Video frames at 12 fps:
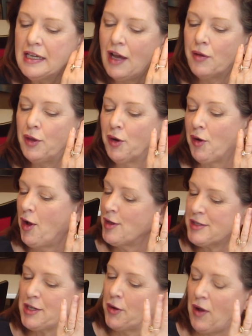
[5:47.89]
Now, you're
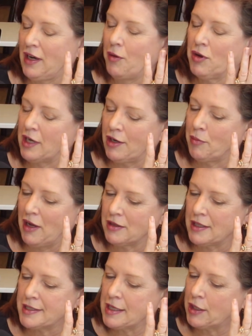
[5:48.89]
also, and I want to hear
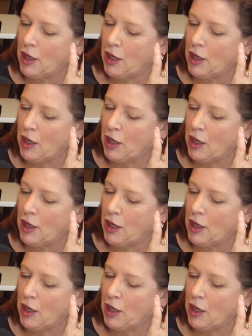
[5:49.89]
about this, a